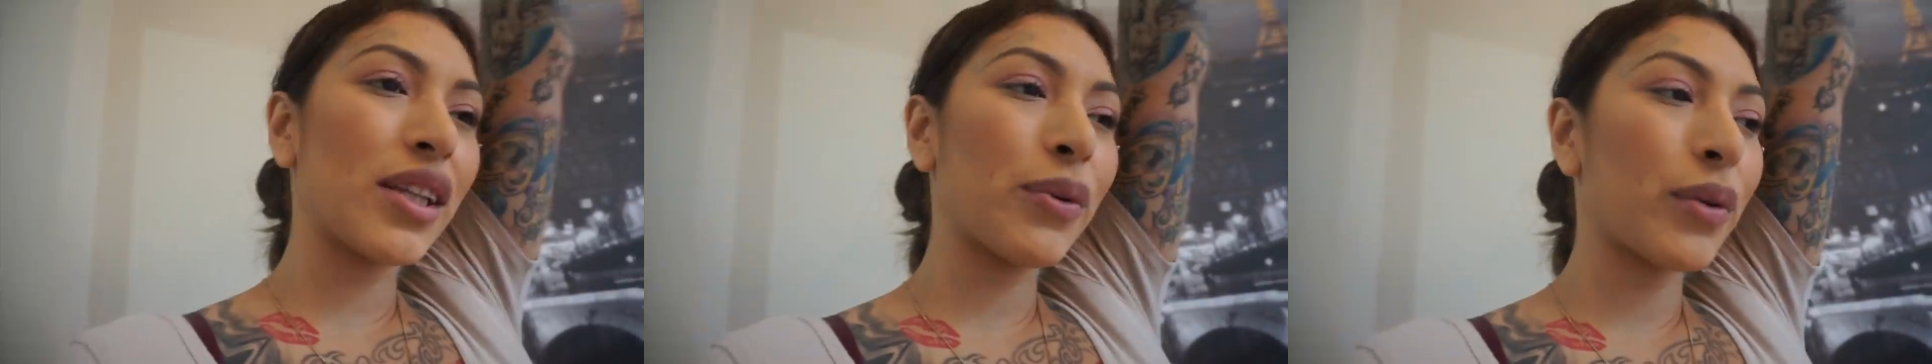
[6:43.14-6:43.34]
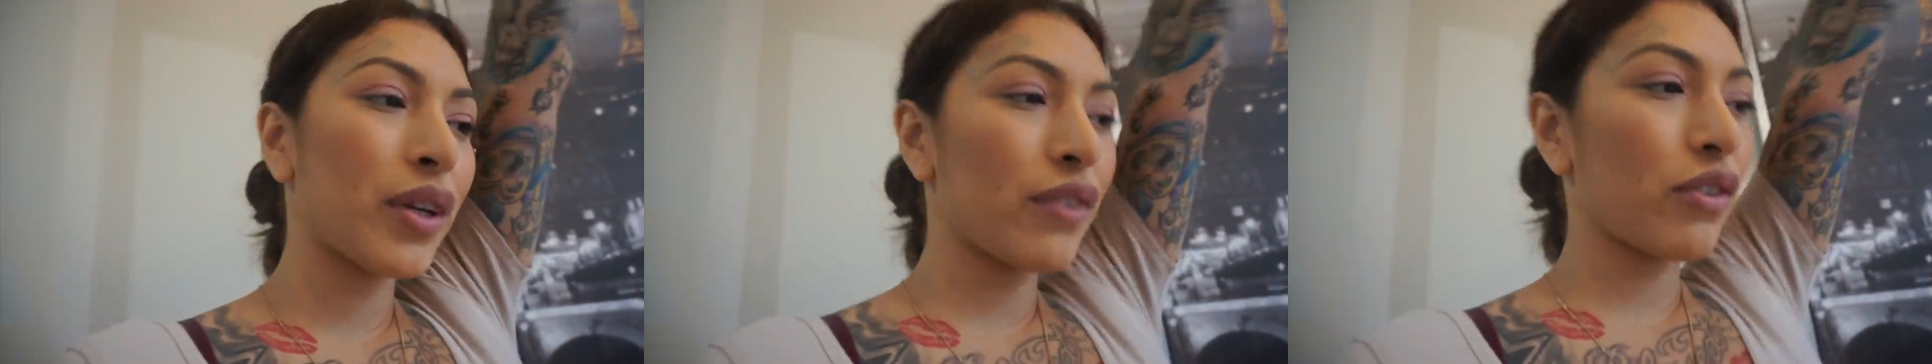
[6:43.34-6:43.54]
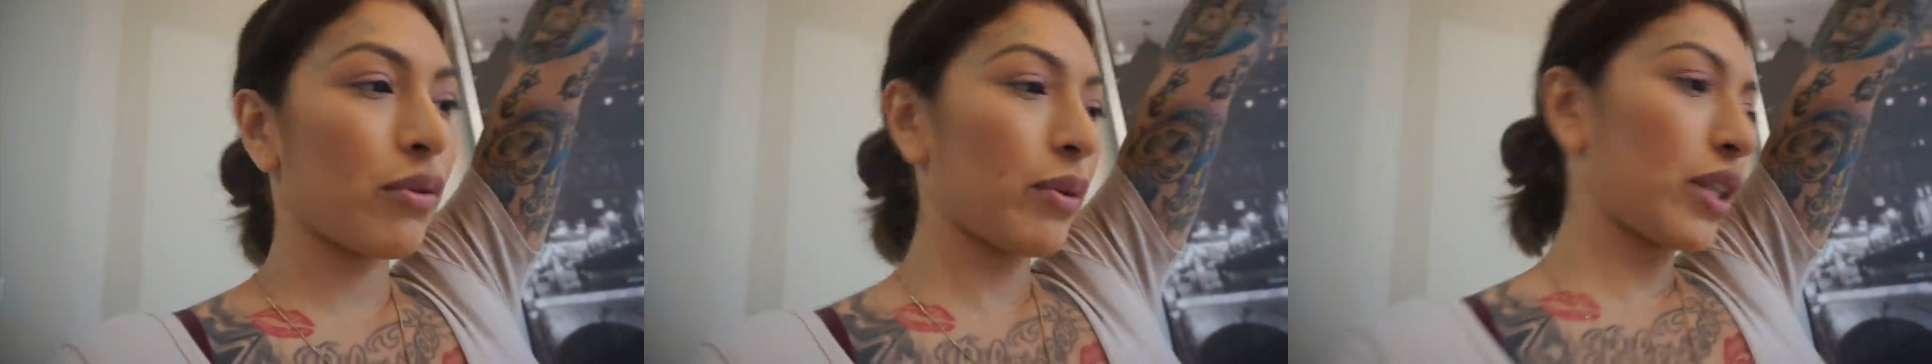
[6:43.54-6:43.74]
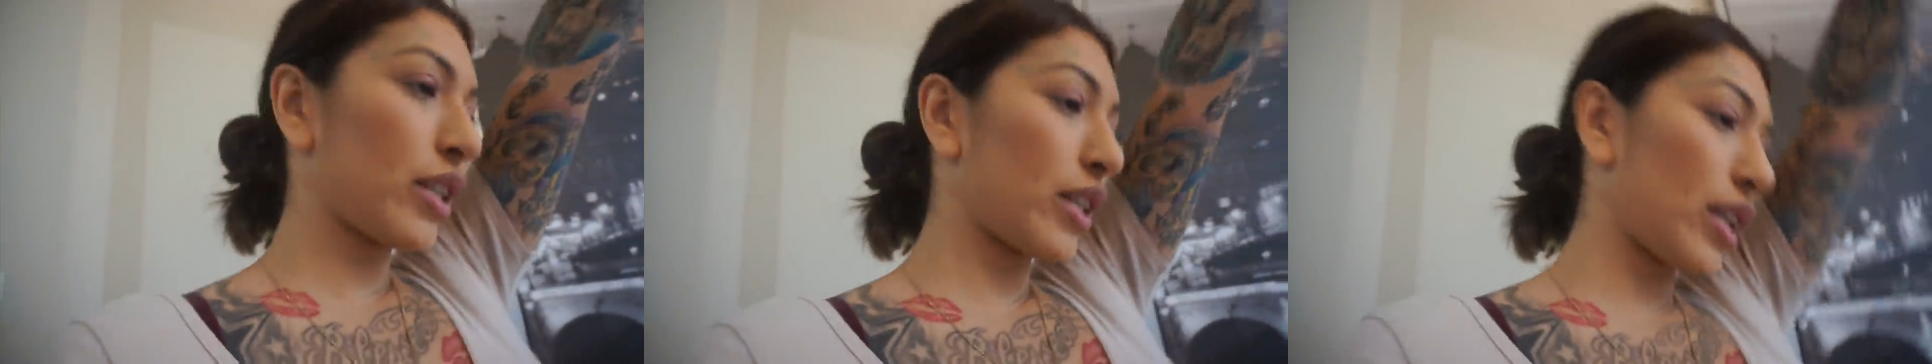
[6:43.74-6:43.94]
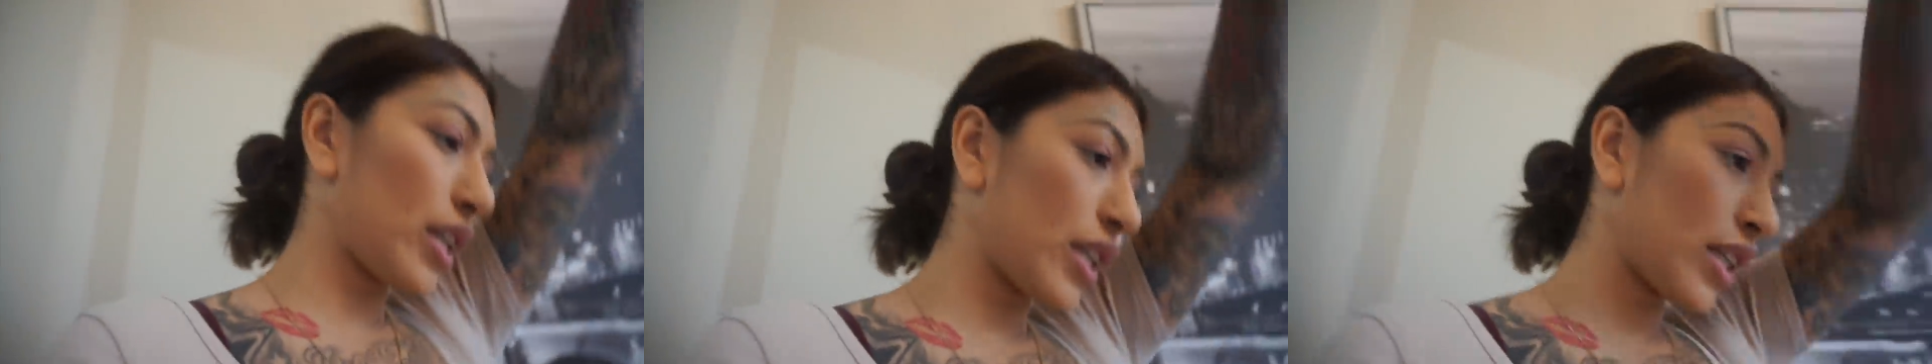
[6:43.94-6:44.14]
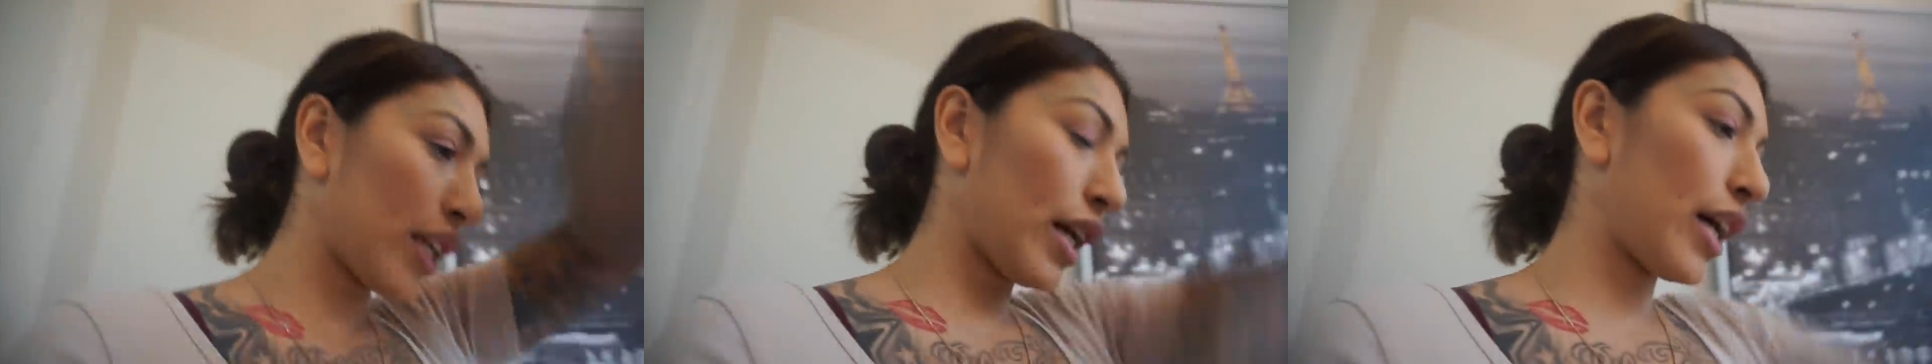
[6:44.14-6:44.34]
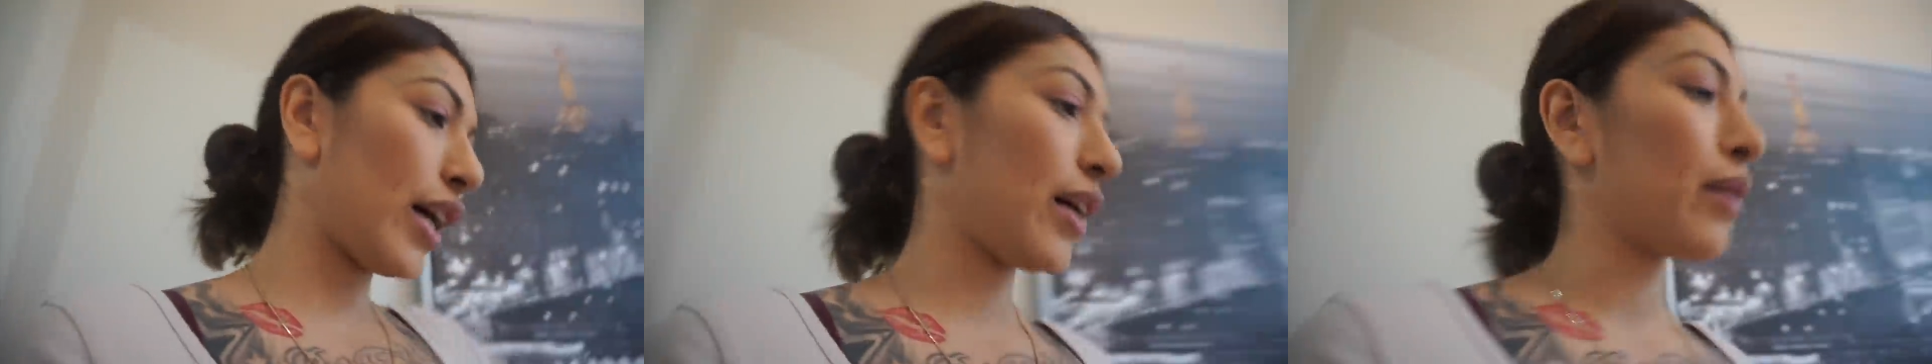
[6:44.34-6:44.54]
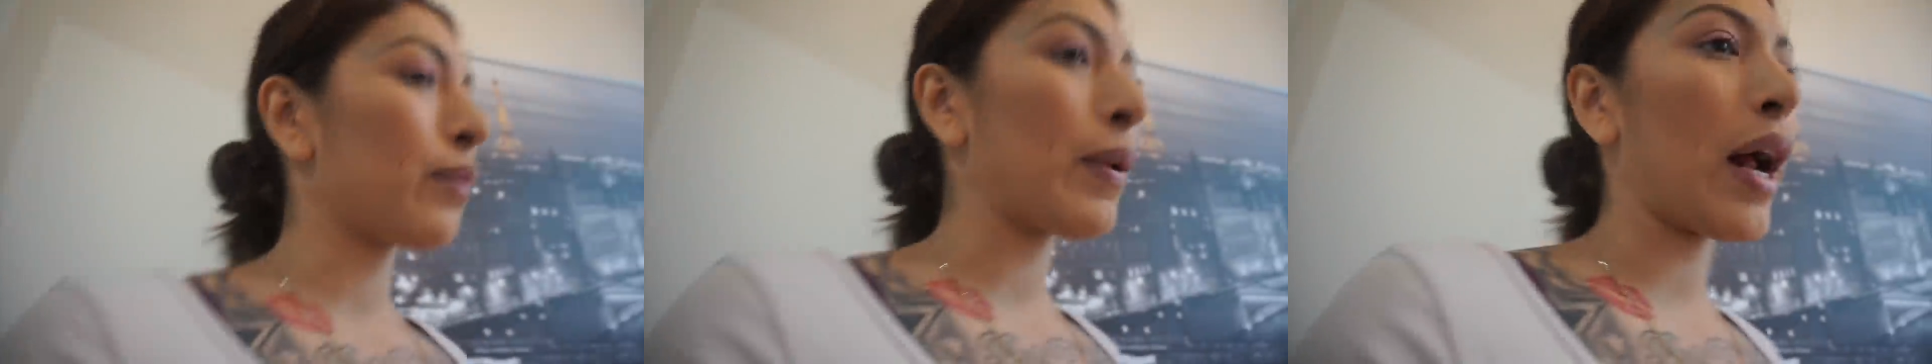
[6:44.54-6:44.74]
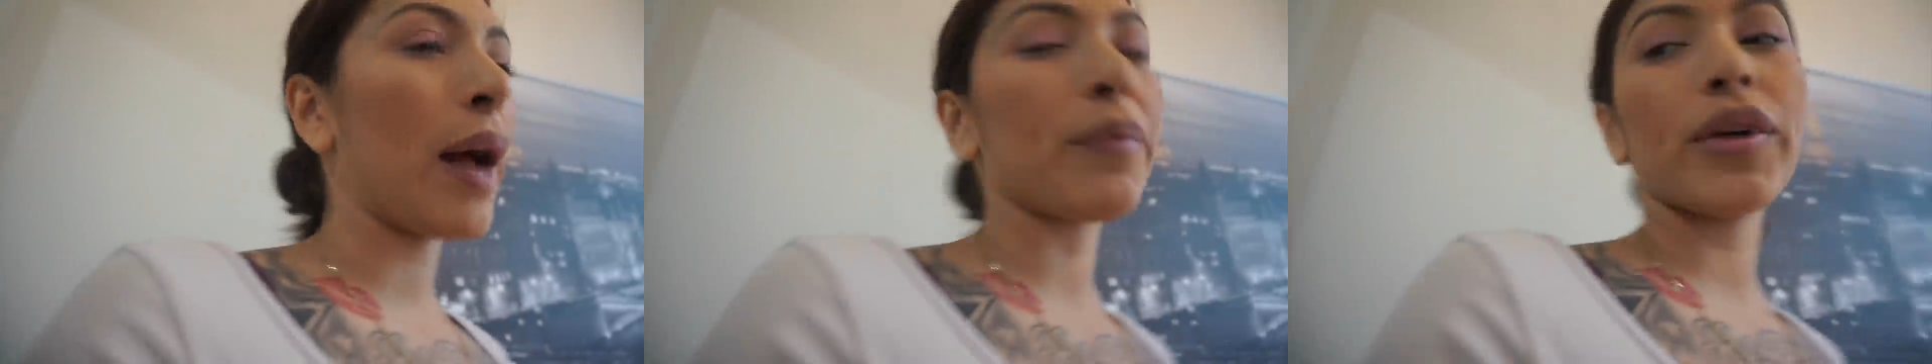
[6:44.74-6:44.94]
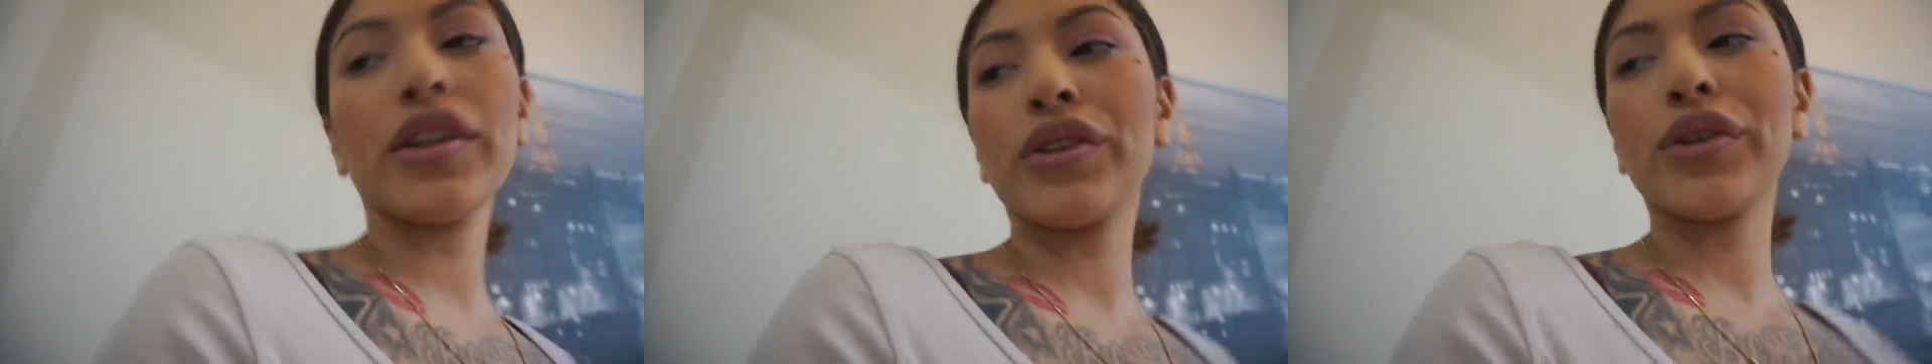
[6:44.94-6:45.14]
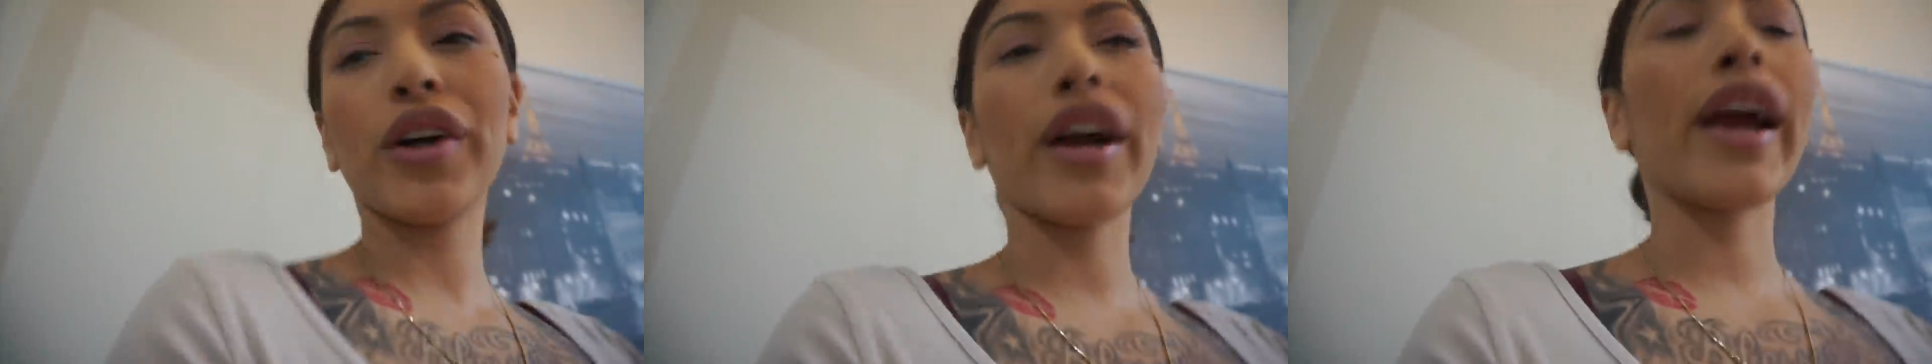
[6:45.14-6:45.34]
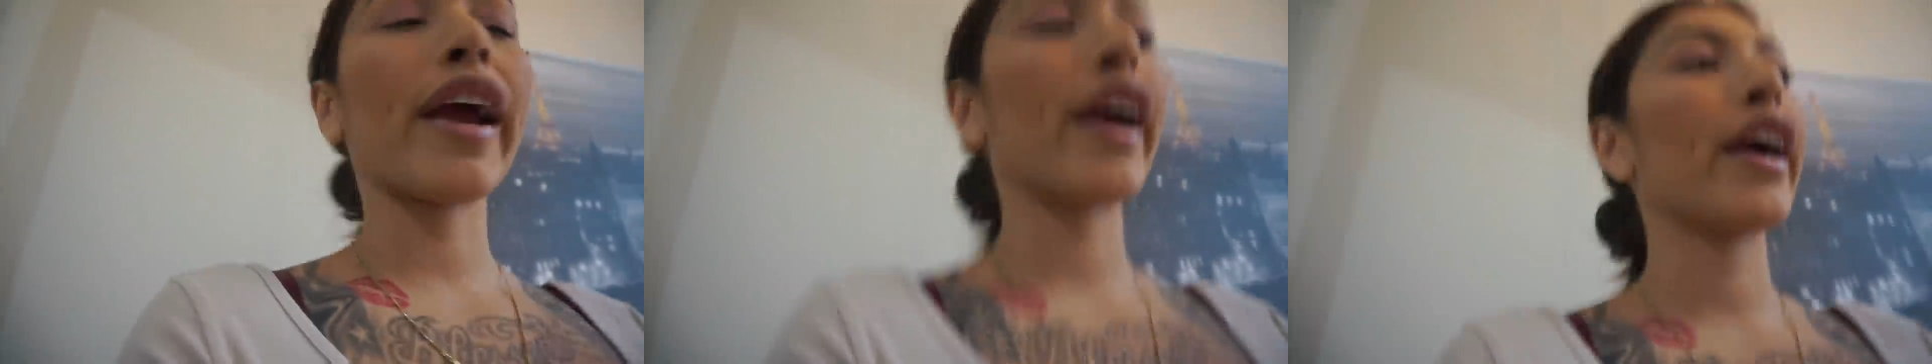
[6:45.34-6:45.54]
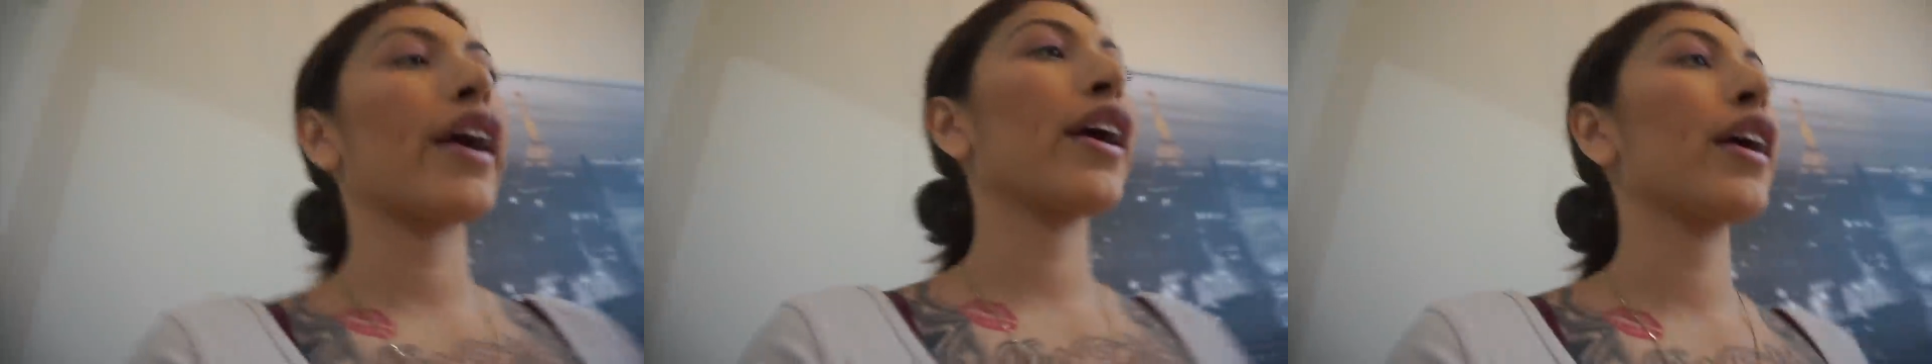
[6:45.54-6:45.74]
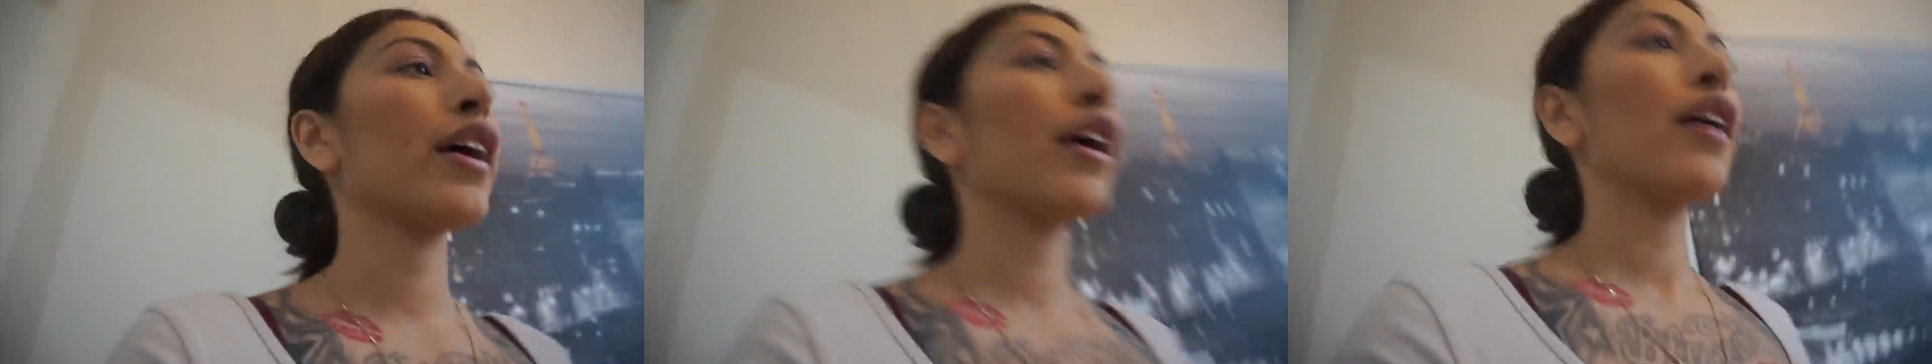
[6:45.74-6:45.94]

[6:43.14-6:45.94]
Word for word: then whenever we're done, um, I'm gonna do her hair,